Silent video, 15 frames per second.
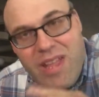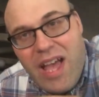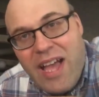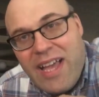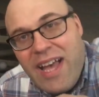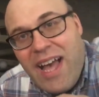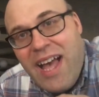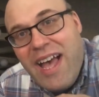A
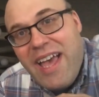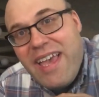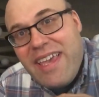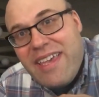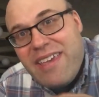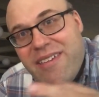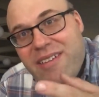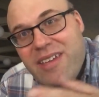guy
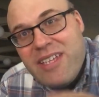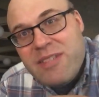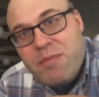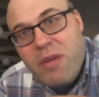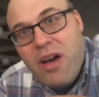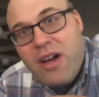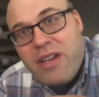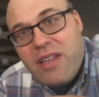is
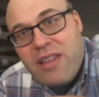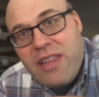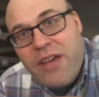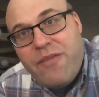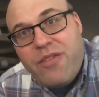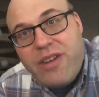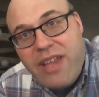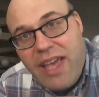mugged and
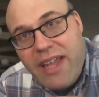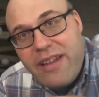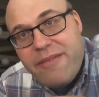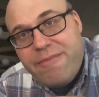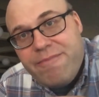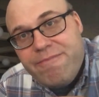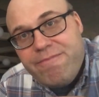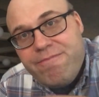left for dead,
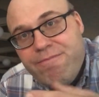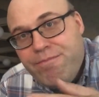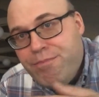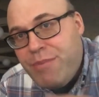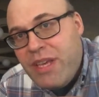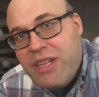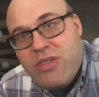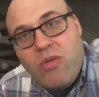
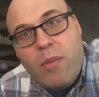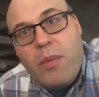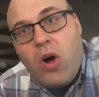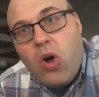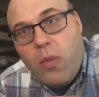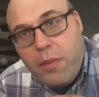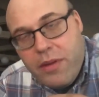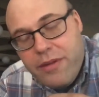beaten to a
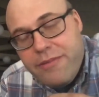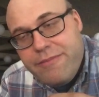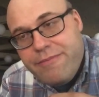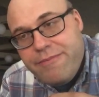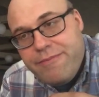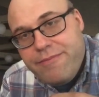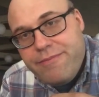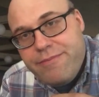pulp.
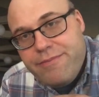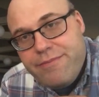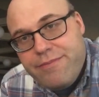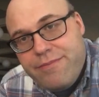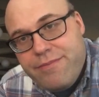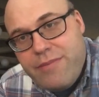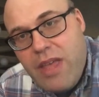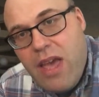
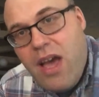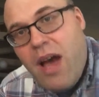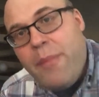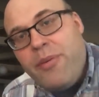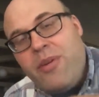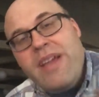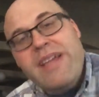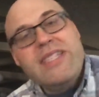A
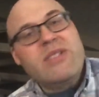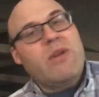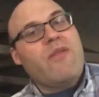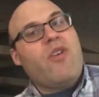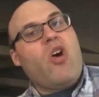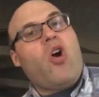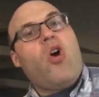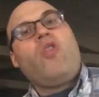priest,
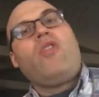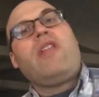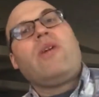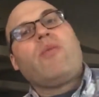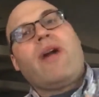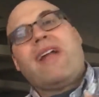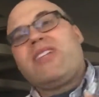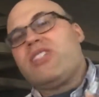remember, holy,
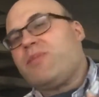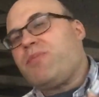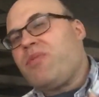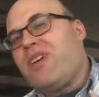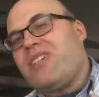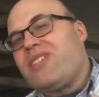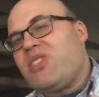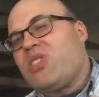righteous
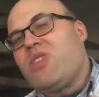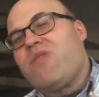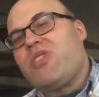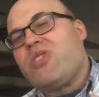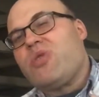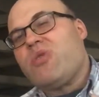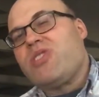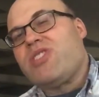priest that served the
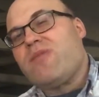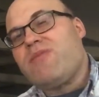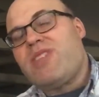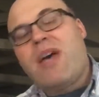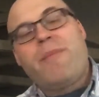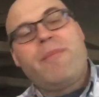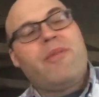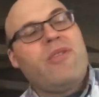Jerusalem
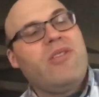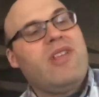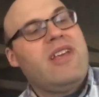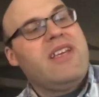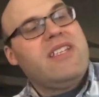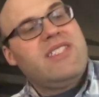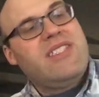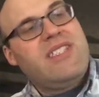temple,
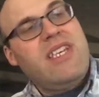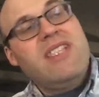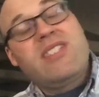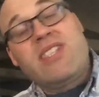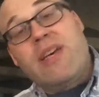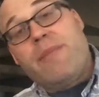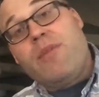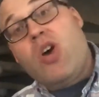sees
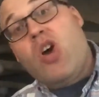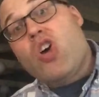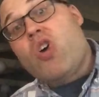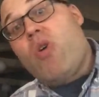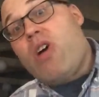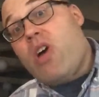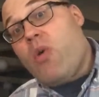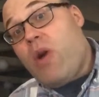him
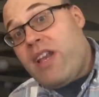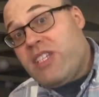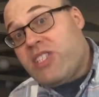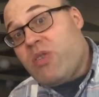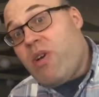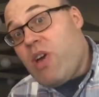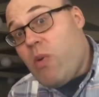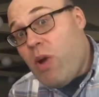going and he's
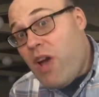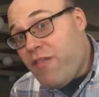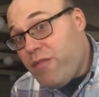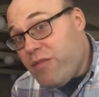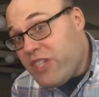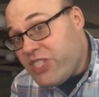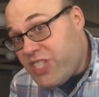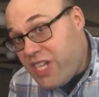going away from
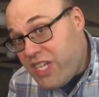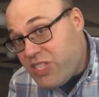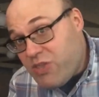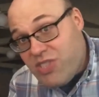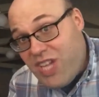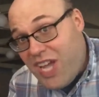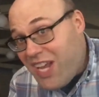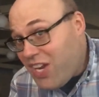the city, so
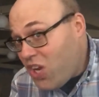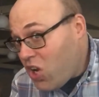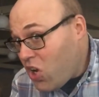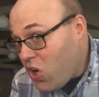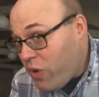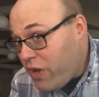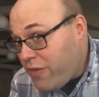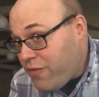he's not in a
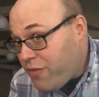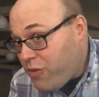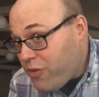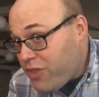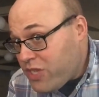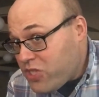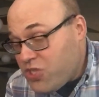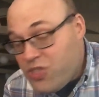hurry for
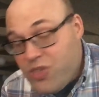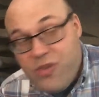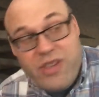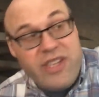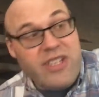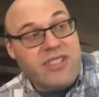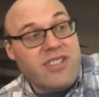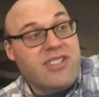religious
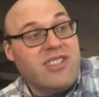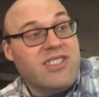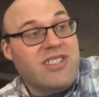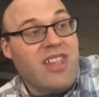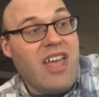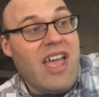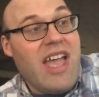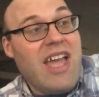duties. And,
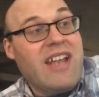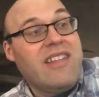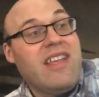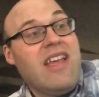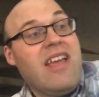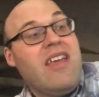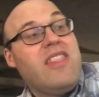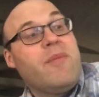and
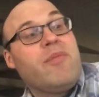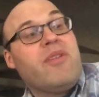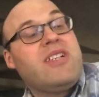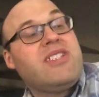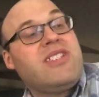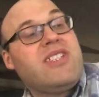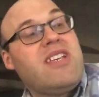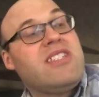the
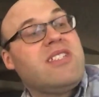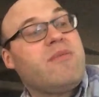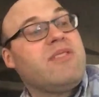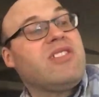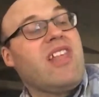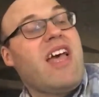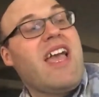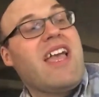priest sees him as
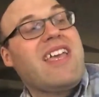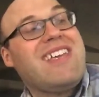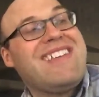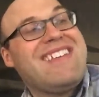like,